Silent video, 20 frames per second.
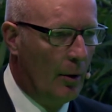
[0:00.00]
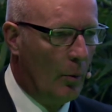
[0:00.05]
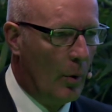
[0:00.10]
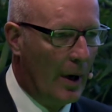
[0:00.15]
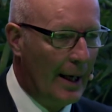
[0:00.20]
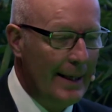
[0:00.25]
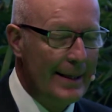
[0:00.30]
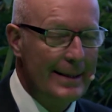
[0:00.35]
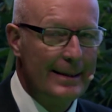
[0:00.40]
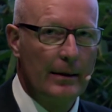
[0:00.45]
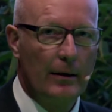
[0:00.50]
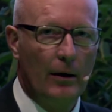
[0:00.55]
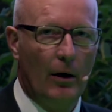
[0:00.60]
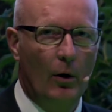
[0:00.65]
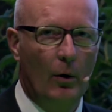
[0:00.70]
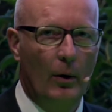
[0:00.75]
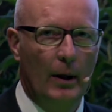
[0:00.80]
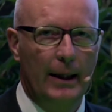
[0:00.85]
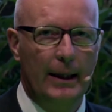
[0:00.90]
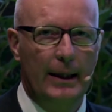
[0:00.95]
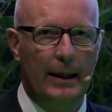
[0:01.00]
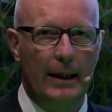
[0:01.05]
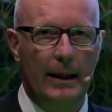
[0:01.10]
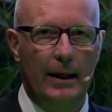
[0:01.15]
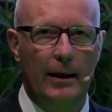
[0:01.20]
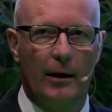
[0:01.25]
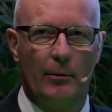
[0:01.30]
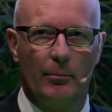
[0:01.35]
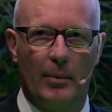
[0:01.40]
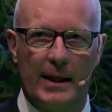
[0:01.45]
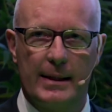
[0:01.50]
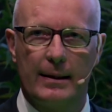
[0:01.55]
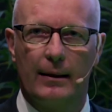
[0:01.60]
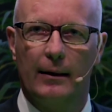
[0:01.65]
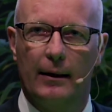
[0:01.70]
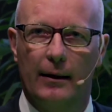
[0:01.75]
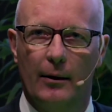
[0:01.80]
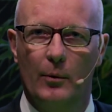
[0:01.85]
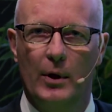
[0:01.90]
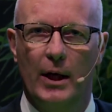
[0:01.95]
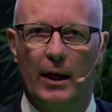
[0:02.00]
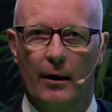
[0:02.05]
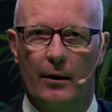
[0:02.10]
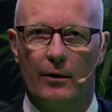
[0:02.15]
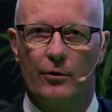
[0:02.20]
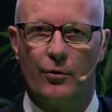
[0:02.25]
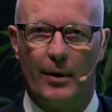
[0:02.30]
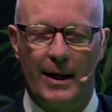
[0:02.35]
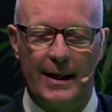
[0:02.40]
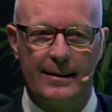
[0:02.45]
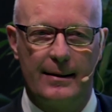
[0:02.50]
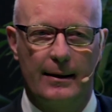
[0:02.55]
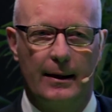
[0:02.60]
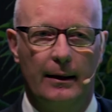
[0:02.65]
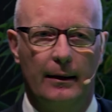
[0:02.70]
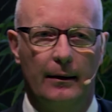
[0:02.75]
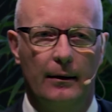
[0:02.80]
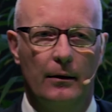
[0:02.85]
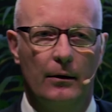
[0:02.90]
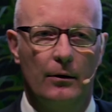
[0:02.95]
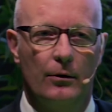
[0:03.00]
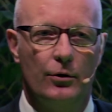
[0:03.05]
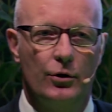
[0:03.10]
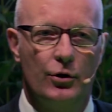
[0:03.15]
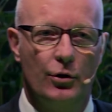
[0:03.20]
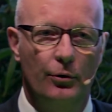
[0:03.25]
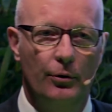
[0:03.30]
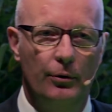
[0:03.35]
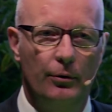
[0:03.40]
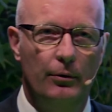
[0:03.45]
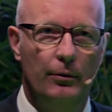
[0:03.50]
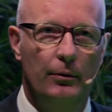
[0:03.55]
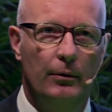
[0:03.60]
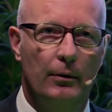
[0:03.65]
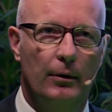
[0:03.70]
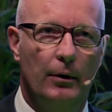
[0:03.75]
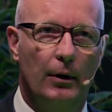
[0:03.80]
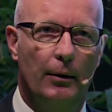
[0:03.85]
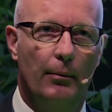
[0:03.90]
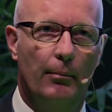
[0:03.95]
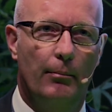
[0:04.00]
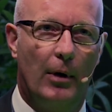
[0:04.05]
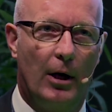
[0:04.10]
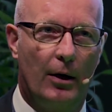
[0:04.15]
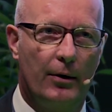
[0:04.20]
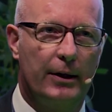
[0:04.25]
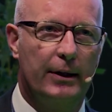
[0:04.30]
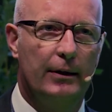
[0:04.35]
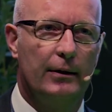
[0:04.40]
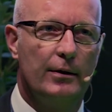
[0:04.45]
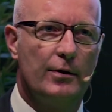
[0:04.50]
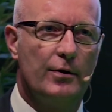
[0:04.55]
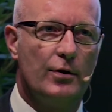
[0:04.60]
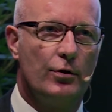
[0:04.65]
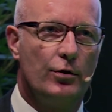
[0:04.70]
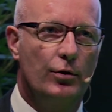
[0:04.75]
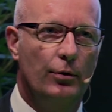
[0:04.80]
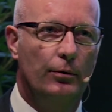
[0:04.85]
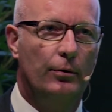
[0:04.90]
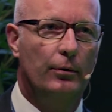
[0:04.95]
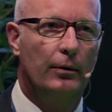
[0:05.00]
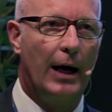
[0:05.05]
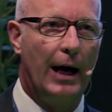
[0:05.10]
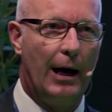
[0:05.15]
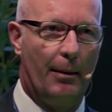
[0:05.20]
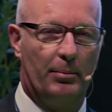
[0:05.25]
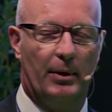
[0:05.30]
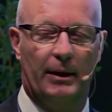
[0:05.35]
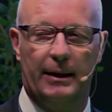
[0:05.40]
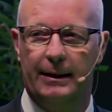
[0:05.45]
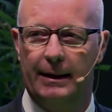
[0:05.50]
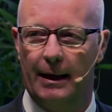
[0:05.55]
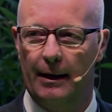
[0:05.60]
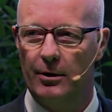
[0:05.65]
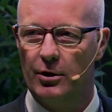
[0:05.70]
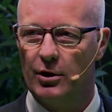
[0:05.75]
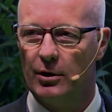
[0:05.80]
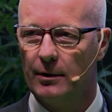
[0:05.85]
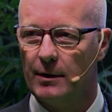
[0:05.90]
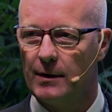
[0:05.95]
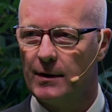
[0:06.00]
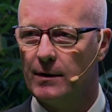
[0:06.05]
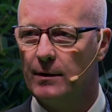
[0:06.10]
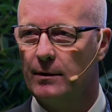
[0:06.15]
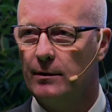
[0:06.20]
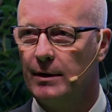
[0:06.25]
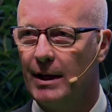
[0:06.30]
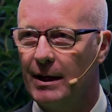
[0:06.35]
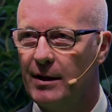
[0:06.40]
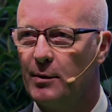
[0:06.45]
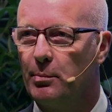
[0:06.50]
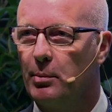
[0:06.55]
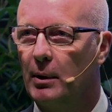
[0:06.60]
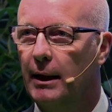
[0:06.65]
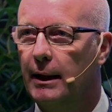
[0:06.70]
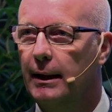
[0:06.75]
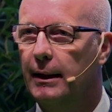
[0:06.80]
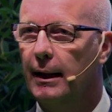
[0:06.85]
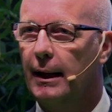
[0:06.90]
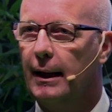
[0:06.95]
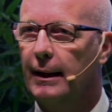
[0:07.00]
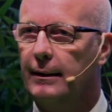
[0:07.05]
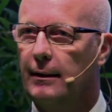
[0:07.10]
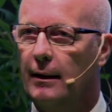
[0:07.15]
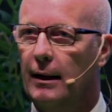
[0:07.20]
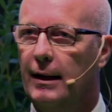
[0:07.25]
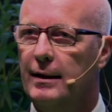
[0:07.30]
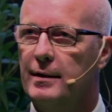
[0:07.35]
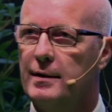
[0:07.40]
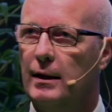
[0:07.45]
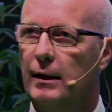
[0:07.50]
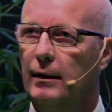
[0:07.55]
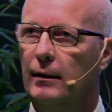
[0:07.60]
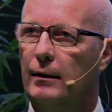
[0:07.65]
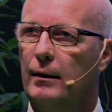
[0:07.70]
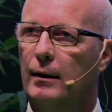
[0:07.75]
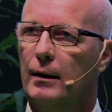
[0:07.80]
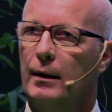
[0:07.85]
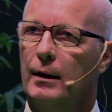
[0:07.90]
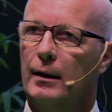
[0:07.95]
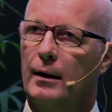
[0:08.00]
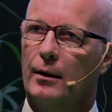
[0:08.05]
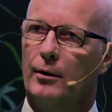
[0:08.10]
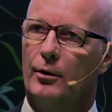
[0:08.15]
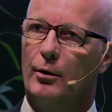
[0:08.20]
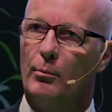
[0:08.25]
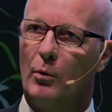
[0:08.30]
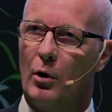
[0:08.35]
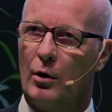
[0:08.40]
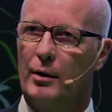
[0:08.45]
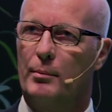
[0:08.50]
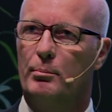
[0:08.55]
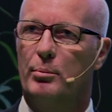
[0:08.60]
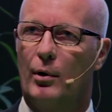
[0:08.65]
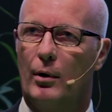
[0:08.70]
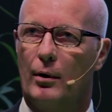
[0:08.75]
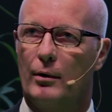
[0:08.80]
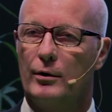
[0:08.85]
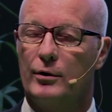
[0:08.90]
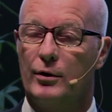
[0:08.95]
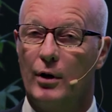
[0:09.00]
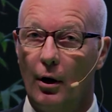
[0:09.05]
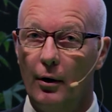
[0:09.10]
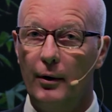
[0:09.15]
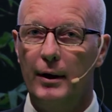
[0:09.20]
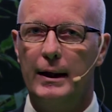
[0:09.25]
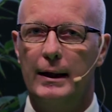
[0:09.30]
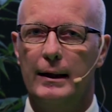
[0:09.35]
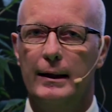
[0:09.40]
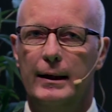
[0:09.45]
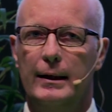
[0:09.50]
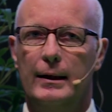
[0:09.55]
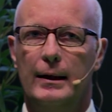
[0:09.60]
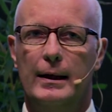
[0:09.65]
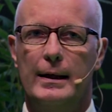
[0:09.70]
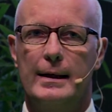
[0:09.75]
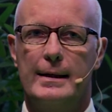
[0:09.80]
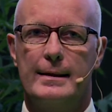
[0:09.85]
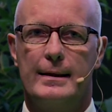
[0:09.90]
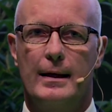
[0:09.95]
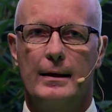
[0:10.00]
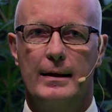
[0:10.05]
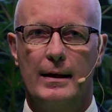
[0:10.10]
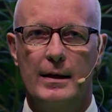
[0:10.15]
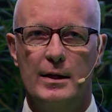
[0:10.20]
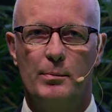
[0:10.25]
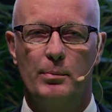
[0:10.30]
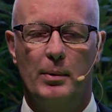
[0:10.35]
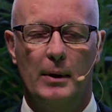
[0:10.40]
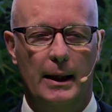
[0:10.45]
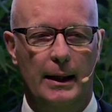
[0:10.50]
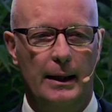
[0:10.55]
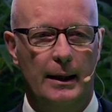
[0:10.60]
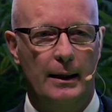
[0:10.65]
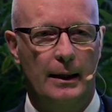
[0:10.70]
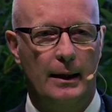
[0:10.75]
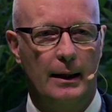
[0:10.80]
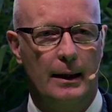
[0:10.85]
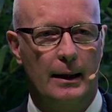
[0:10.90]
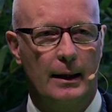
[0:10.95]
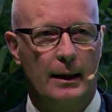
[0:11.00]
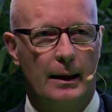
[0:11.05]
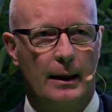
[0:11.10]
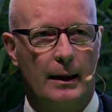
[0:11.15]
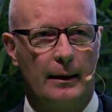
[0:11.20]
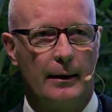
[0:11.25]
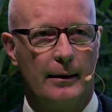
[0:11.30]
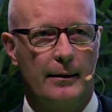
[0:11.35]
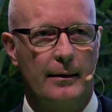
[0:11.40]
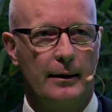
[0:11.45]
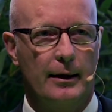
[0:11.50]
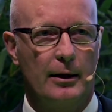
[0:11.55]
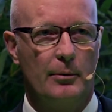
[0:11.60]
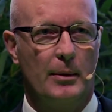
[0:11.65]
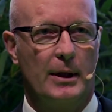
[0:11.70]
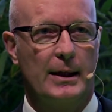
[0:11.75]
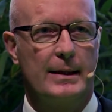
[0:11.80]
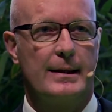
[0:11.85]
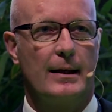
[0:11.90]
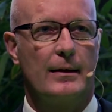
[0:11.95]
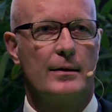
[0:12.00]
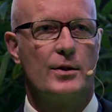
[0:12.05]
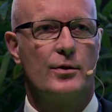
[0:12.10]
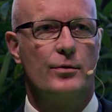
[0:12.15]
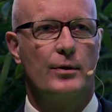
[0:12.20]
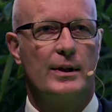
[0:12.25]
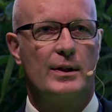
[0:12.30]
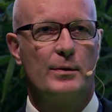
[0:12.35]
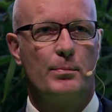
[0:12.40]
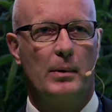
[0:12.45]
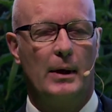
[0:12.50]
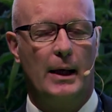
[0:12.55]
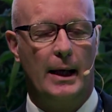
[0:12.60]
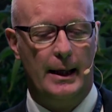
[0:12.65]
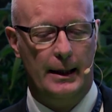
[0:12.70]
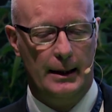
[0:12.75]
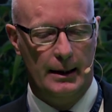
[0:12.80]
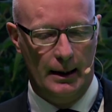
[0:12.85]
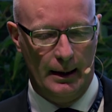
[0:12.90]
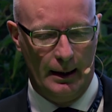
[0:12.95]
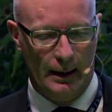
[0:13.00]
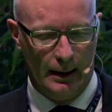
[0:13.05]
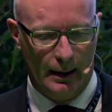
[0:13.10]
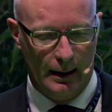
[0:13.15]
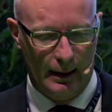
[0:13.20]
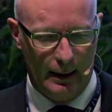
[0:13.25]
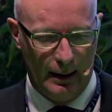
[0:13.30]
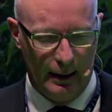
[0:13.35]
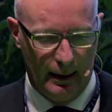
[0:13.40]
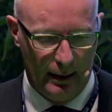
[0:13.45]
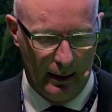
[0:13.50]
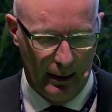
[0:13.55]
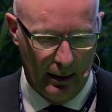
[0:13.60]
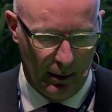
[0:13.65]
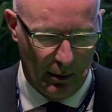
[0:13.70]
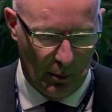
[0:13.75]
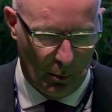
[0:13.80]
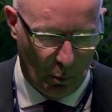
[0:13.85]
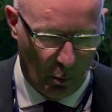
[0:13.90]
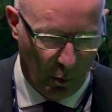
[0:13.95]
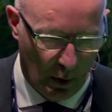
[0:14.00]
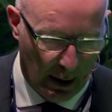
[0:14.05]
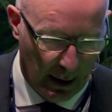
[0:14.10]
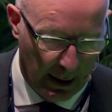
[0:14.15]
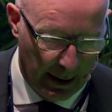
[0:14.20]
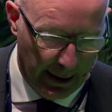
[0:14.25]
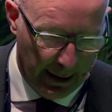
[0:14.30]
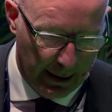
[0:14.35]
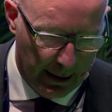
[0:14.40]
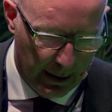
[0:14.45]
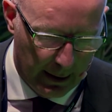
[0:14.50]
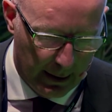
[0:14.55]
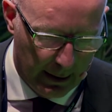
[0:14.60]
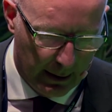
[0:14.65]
Why is an OLED? And basically, we are addressing two markets, two applications, display and lighting. The more important currently is the display, and I think it makes sense to explain uh, why